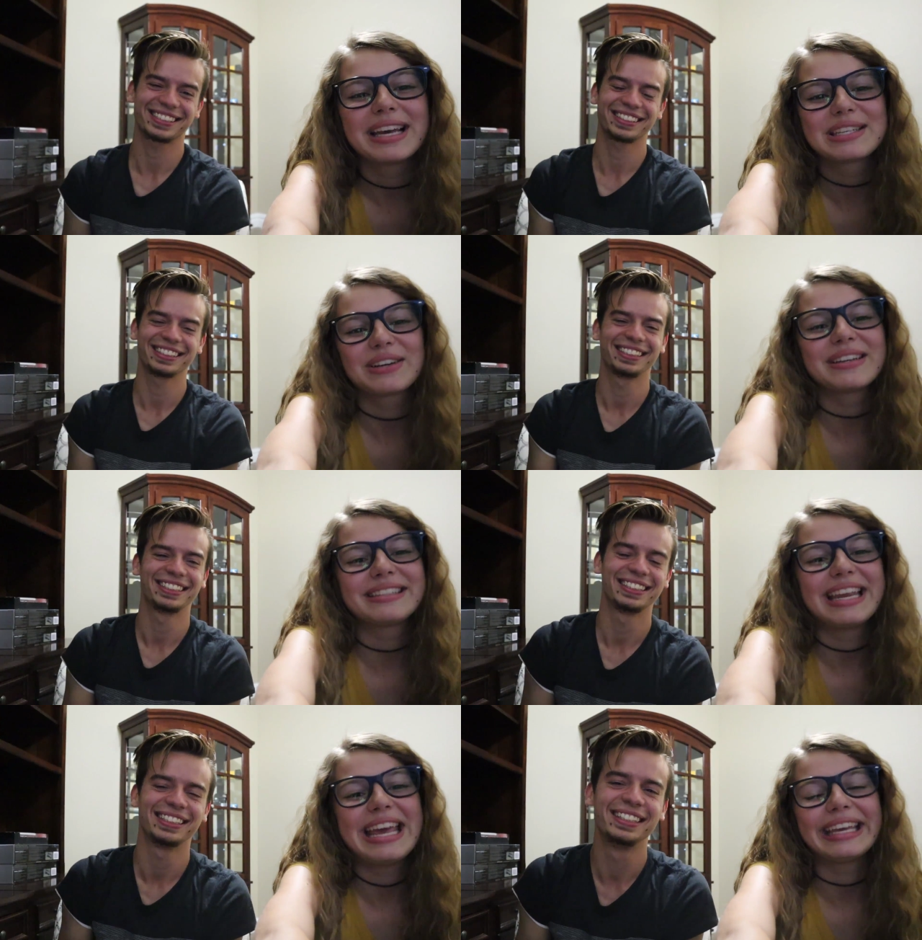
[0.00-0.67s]
Speaker 1: I
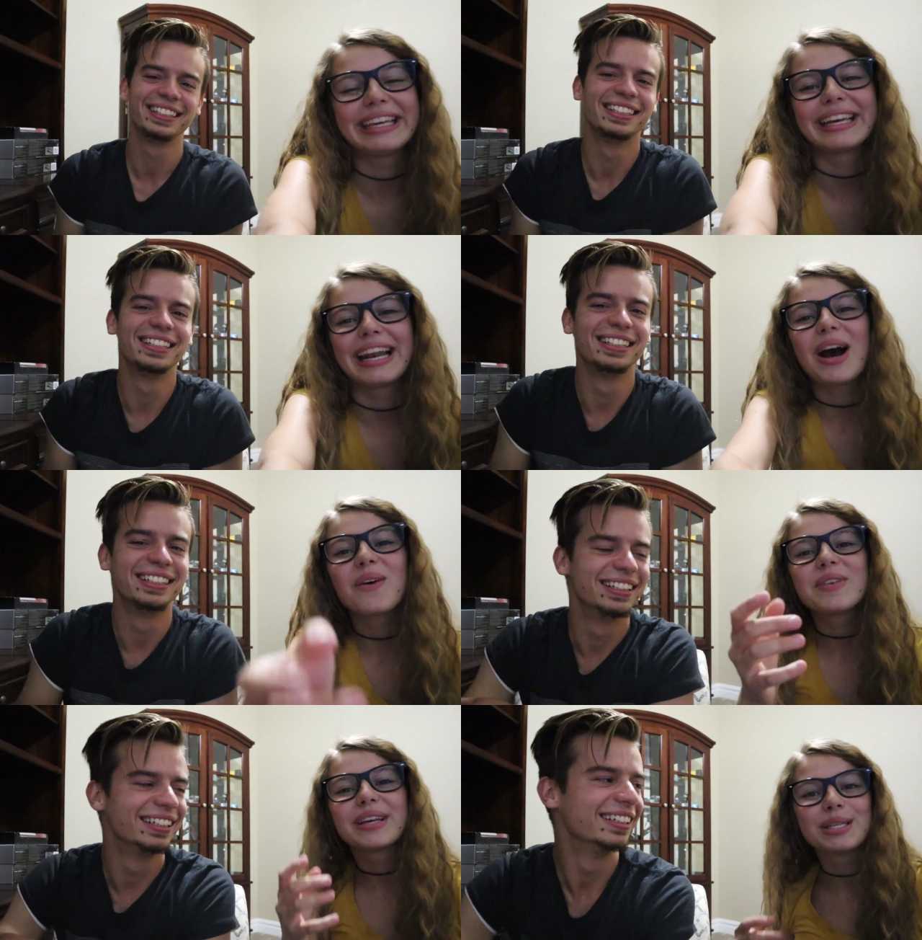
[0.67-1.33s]
started taking it
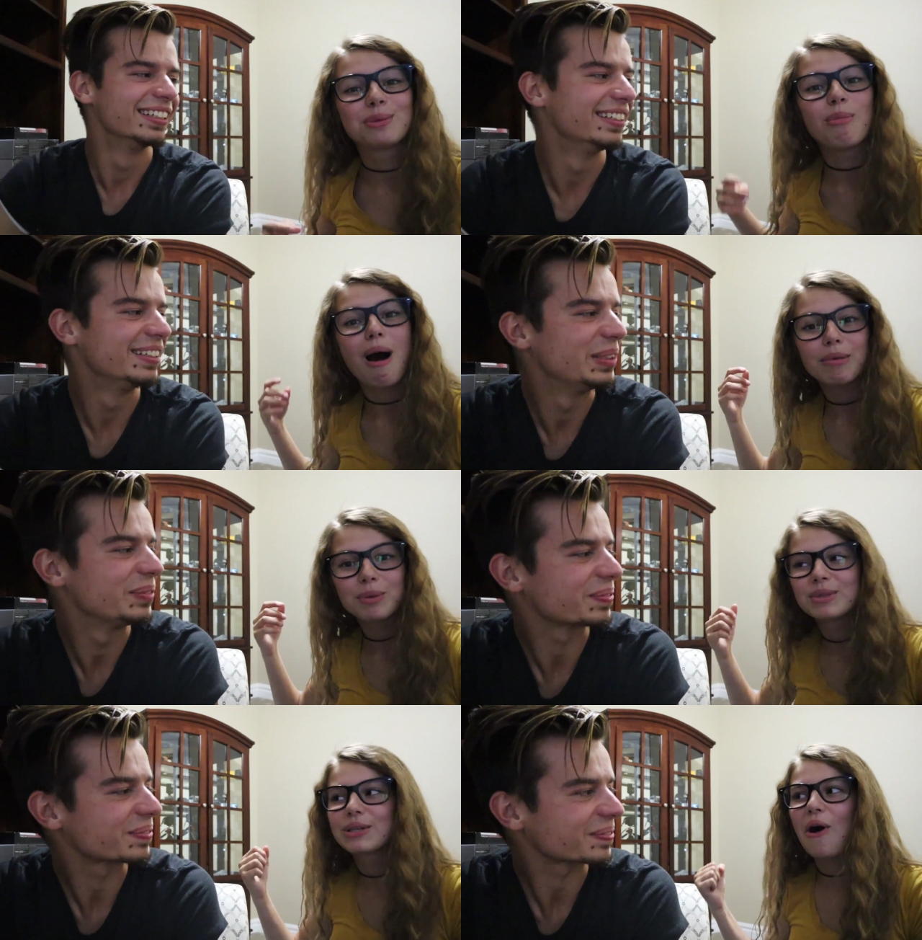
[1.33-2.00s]
out because
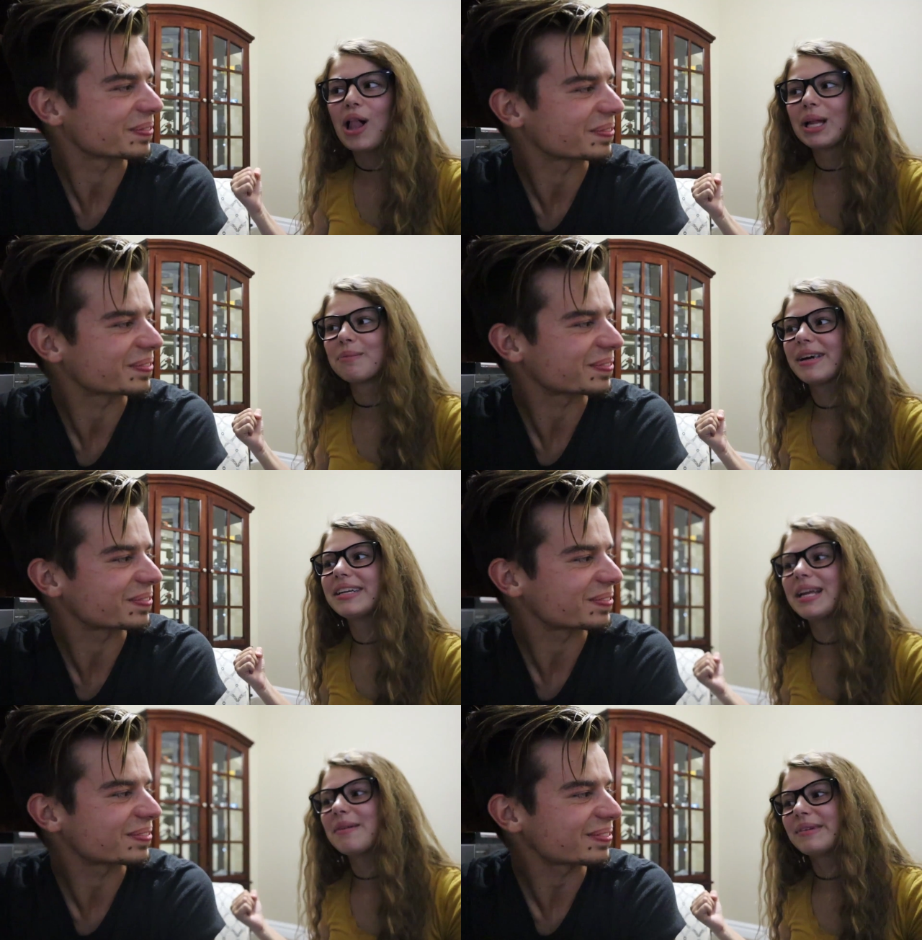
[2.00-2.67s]
mommy was calling
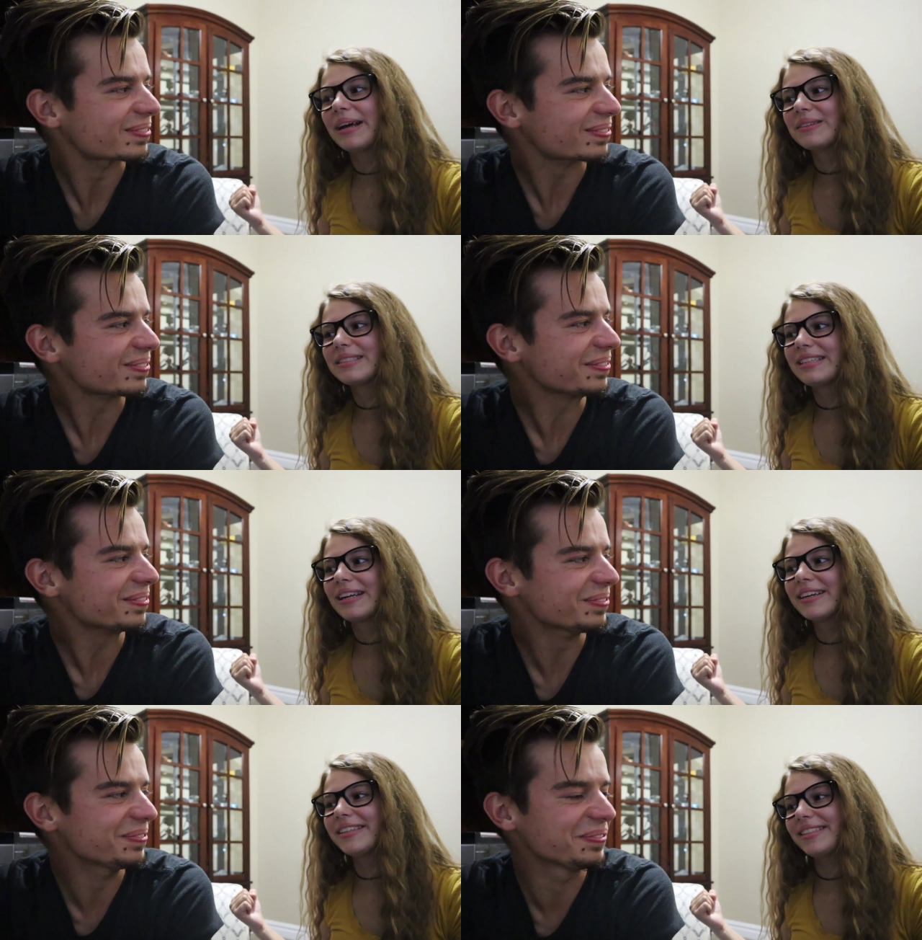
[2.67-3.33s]
my name
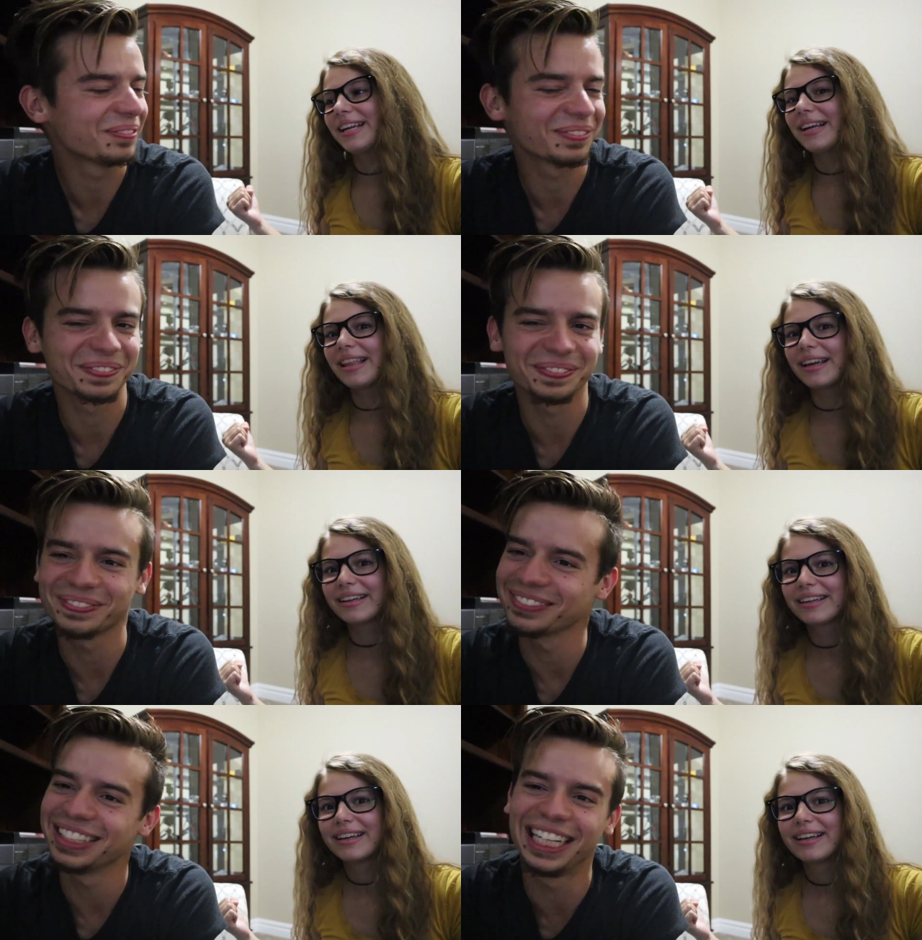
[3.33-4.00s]
downstairs and I
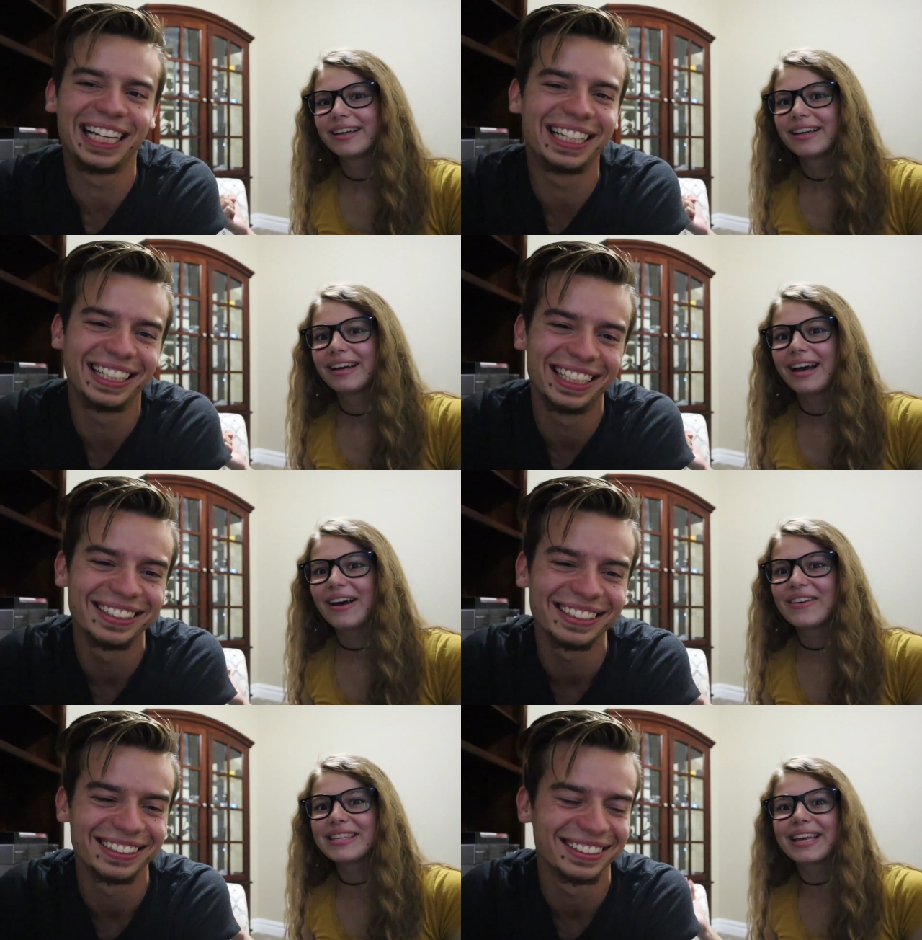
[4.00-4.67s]
like
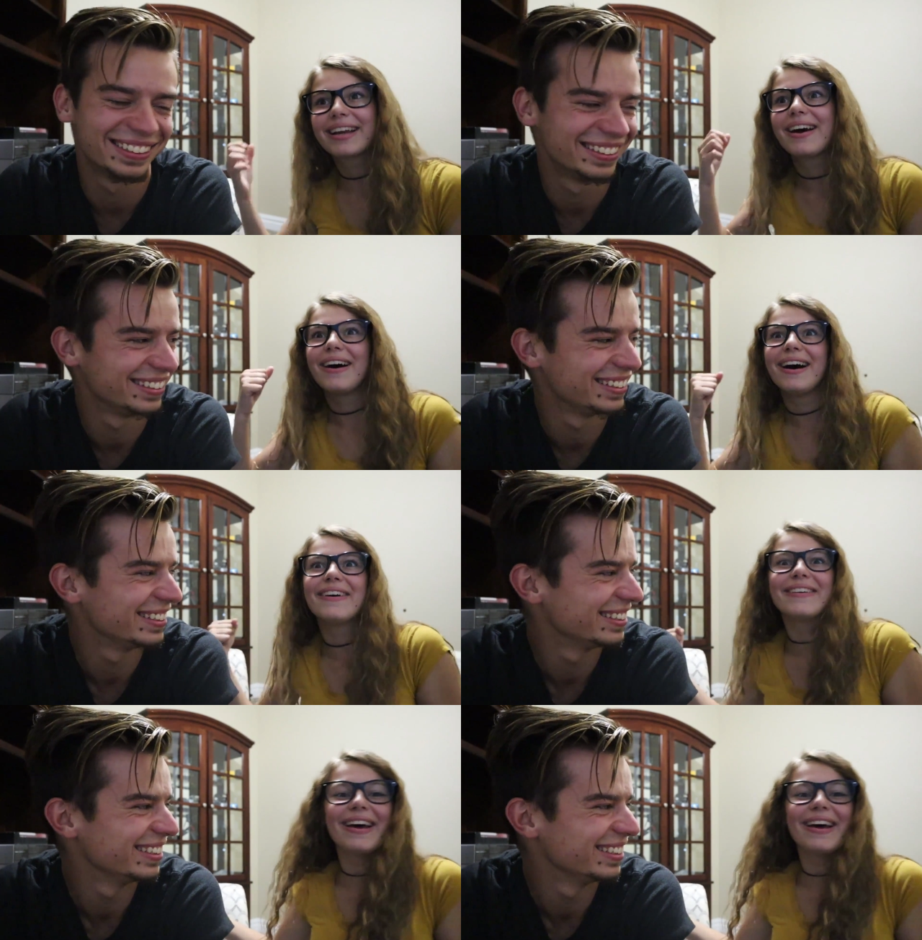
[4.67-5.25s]
I was like, oh